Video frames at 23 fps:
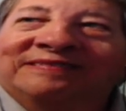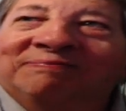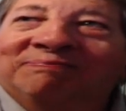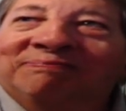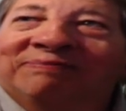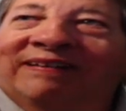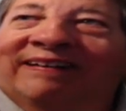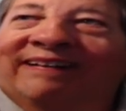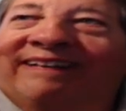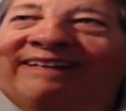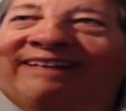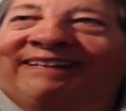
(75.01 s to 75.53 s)

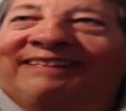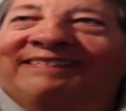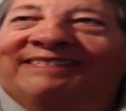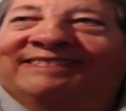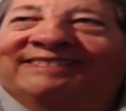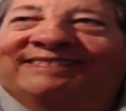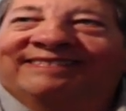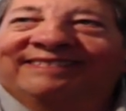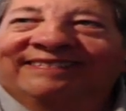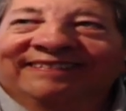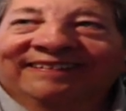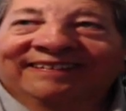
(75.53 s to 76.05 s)

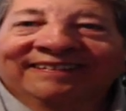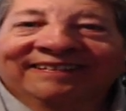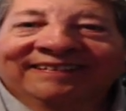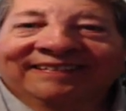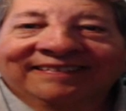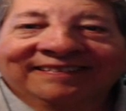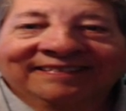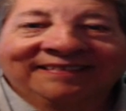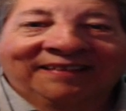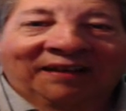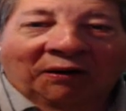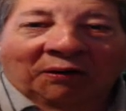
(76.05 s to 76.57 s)
Place.
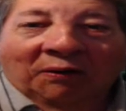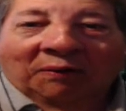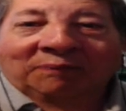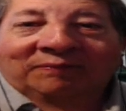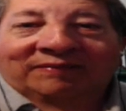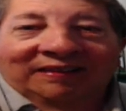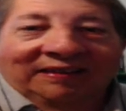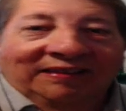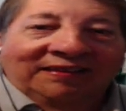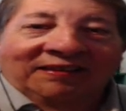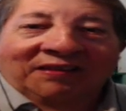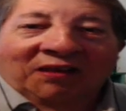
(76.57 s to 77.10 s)
Now I'm
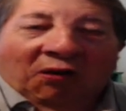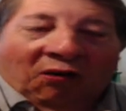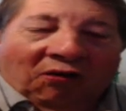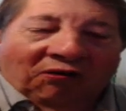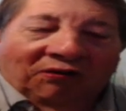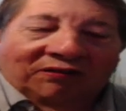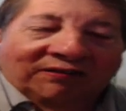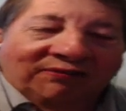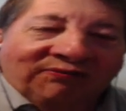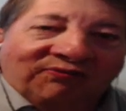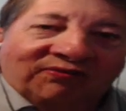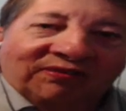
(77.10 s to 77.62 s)
getting
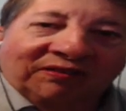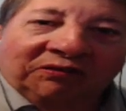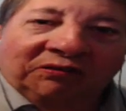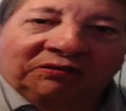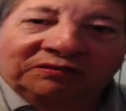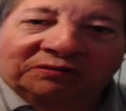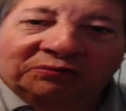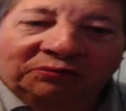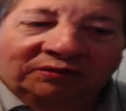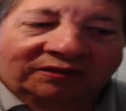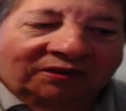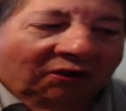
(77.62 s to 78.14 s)
all
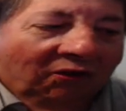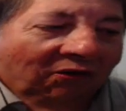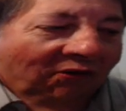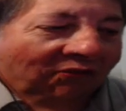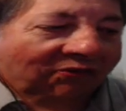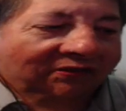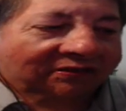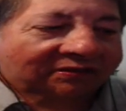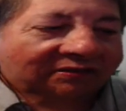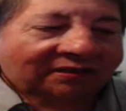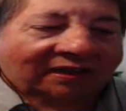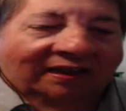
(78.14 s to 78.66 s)
confused with all
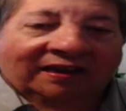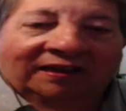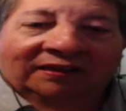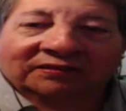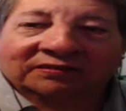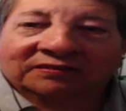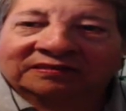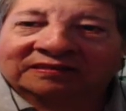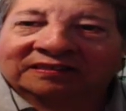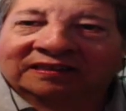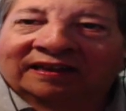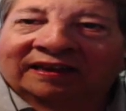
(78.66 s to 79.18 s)
the
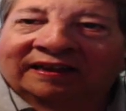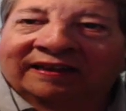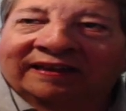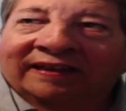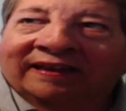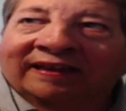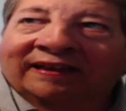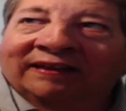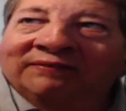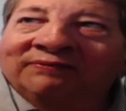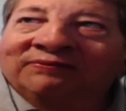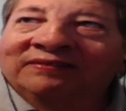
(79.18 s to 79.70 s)
channels that I
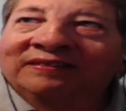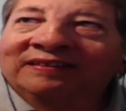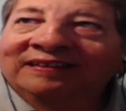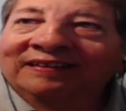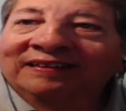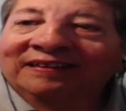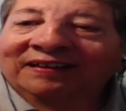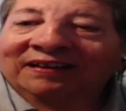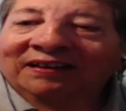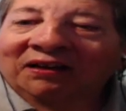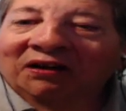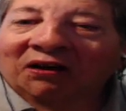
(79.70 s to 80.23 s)
have.
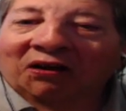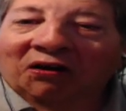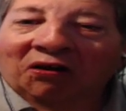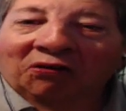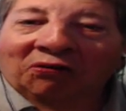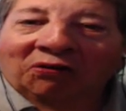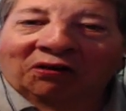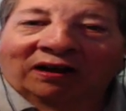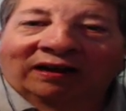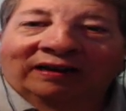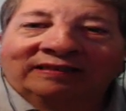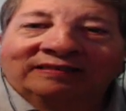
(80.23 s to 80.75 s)

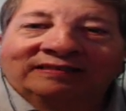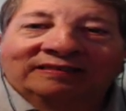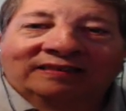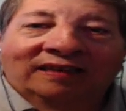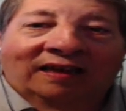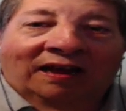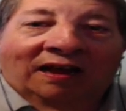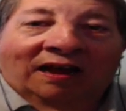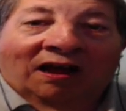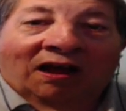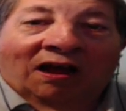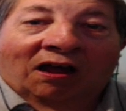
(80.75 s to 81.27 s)
All right,
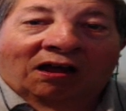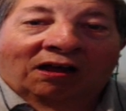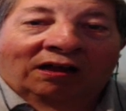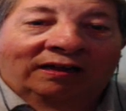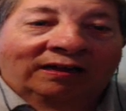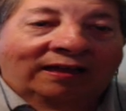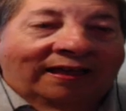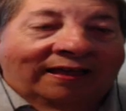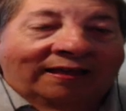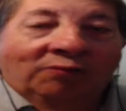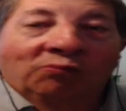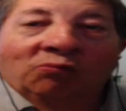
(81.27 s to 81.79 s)

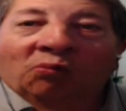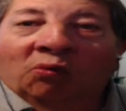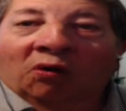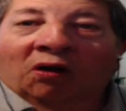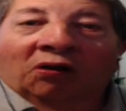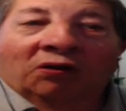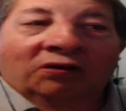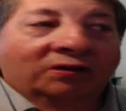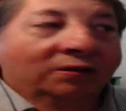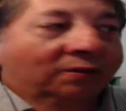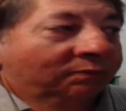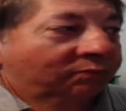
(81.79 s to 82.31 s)
and
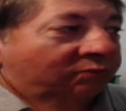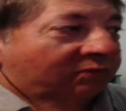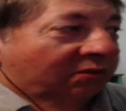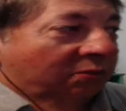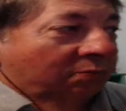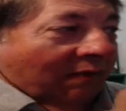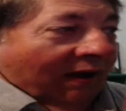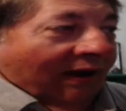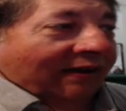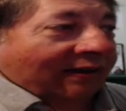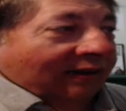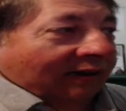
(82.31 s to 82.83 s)
welcome to
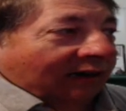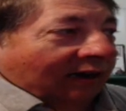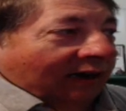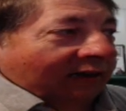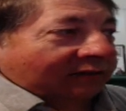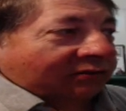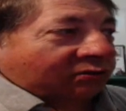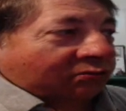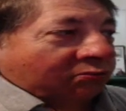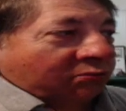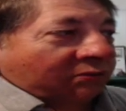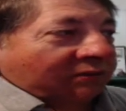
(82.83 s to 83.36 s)
my
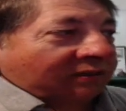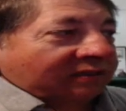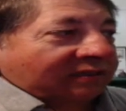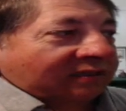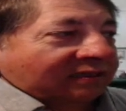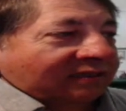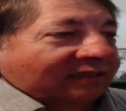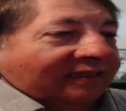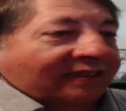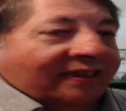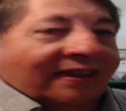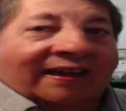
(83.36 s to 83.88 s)

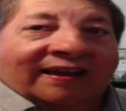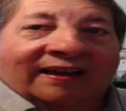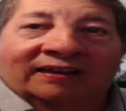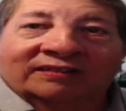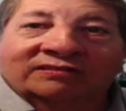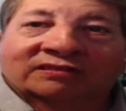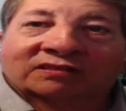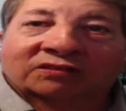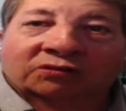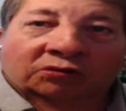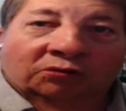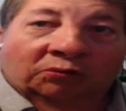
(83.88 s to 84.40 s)
illustrious
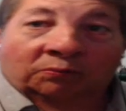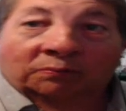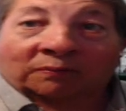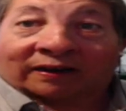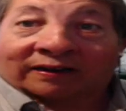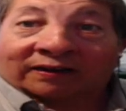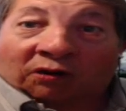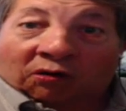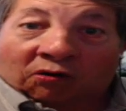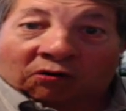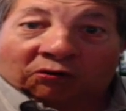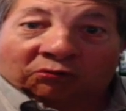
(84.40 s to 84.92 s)
guest, or
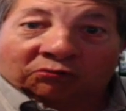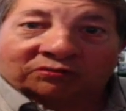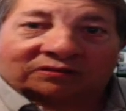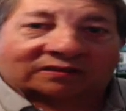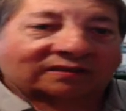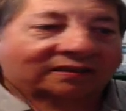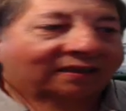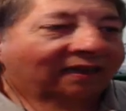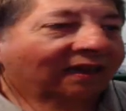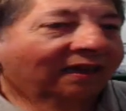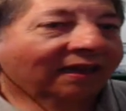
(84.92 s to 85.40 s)
my host,